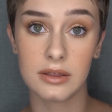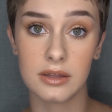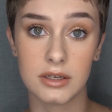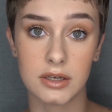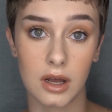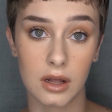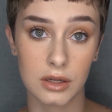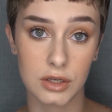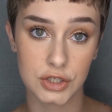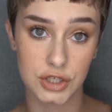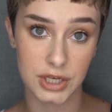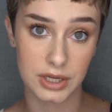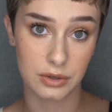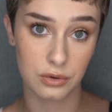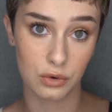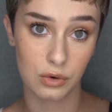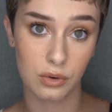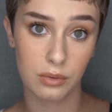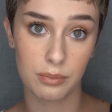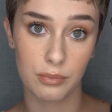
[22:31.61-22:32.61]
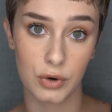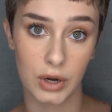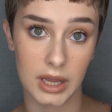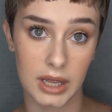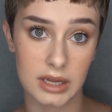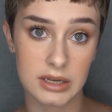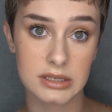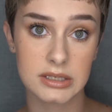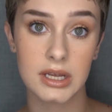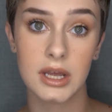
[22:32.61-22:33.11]
the Dollar General
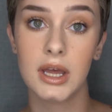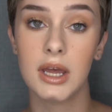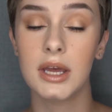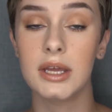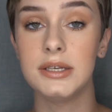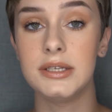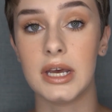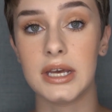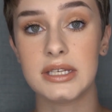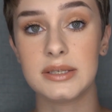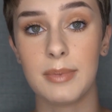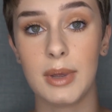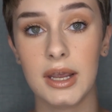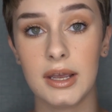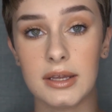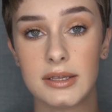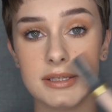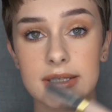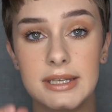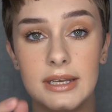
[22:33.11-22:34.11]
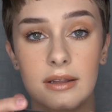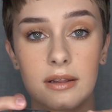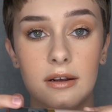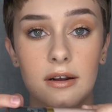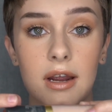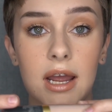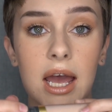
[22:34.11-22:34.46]
brand, does make concealer.